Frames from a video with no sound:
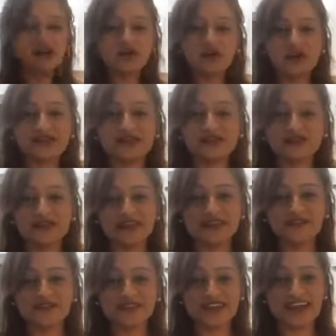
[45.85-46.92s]
Way too late
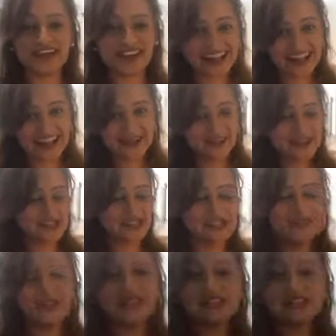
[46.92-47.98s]
for that. Hi, gorgeous.
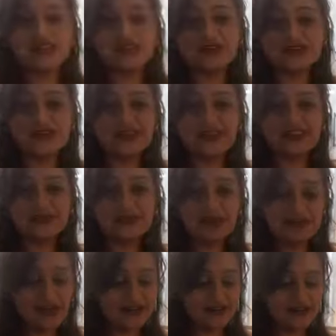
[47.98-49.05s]
So here's my
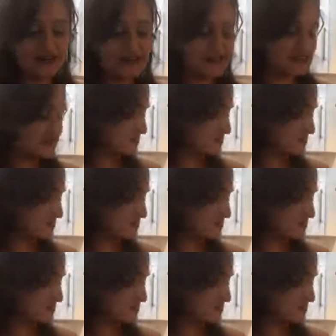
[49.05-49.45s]
brownie mix.